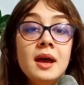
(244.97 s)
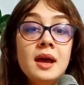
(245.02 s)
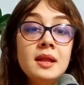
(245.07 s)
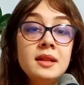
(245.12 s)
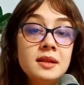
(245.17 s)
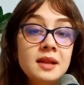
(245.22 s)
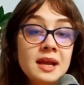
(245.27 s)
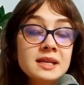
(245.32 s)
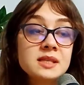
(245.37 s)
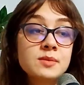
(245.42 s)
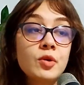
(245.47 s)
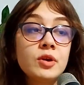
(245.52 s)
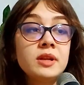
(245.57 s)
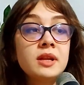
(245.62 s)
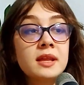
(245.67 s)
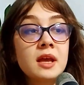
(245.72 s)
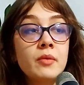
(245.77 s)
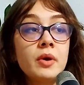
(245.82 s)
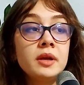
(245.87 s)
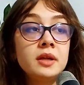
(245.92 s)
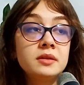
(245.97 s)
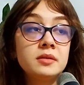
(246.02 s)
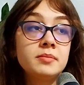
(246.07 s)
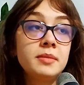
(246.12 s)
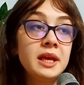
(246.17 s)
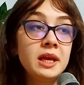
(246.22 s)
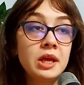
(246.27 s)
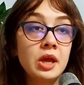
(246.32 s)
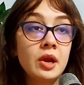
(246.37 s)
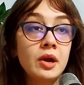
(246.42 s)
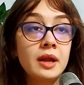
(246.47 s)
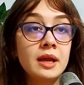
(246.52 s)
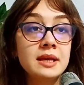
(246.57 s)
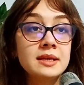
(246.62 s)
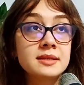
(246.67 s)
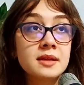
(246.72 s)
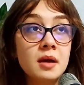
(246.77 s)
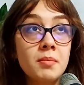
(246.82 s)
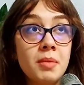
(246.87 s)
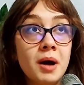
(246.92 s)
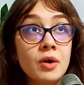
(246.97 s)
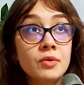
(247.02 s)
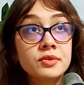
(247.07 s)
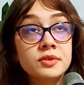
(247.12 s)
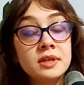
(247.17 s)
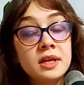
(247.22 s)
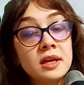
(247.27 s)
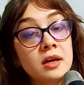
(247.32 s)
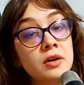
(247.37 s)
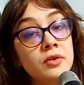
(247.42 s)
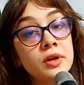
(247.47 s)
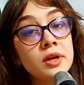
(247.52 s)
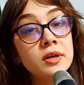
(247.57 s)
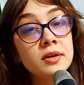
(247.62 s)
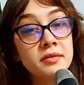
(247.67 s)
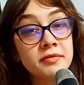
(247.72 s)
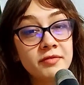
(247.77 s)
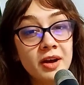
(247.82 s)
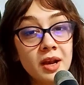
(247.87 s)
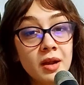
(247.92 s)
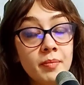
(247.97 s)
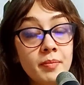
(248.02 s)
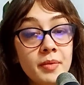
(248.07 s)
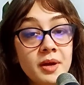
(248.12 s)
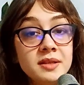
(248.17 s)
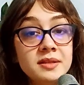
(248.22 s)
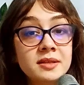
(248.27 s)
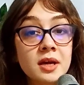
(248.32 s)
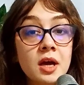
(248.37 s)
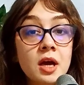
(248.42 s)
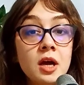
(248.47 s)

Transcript: And the last point that I wanted to make here is about the career development,